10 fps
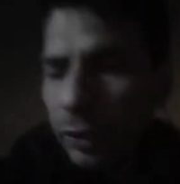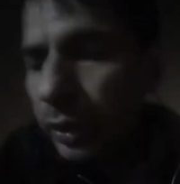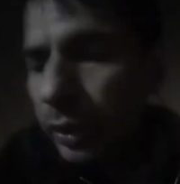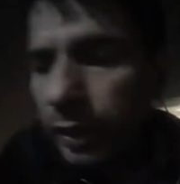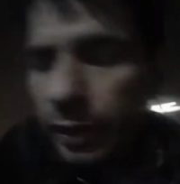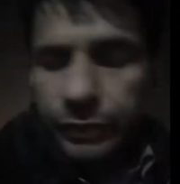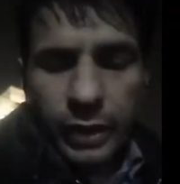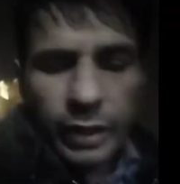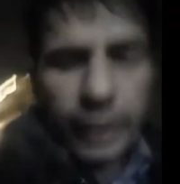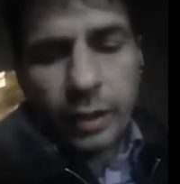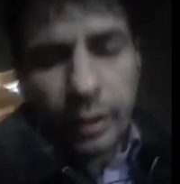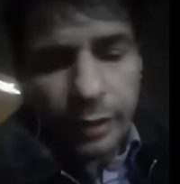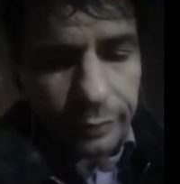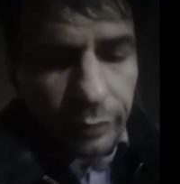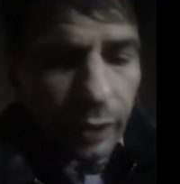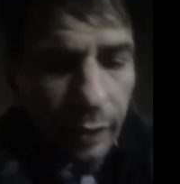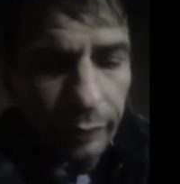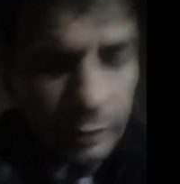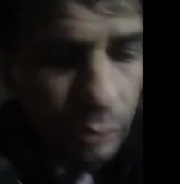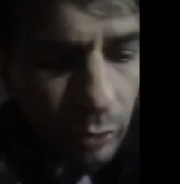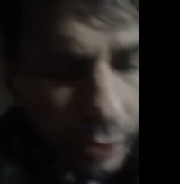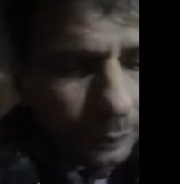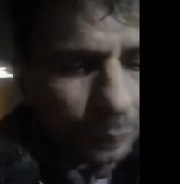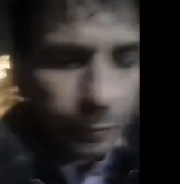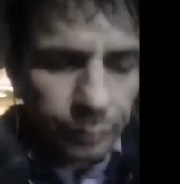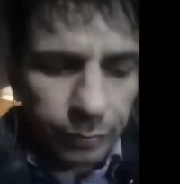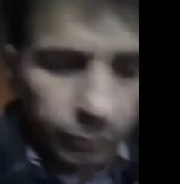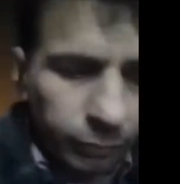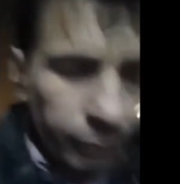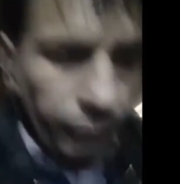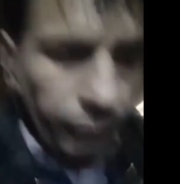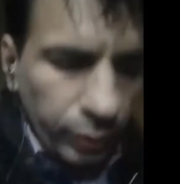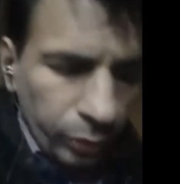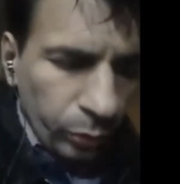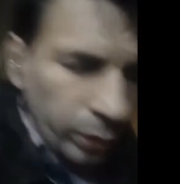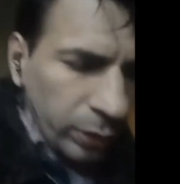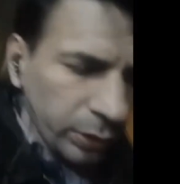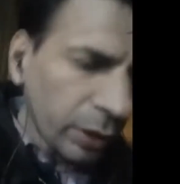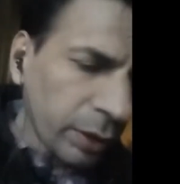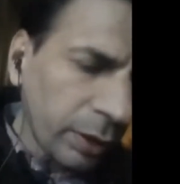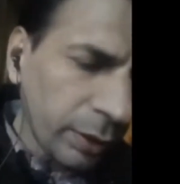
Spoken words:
tweet it after that day when I was cooking total chicken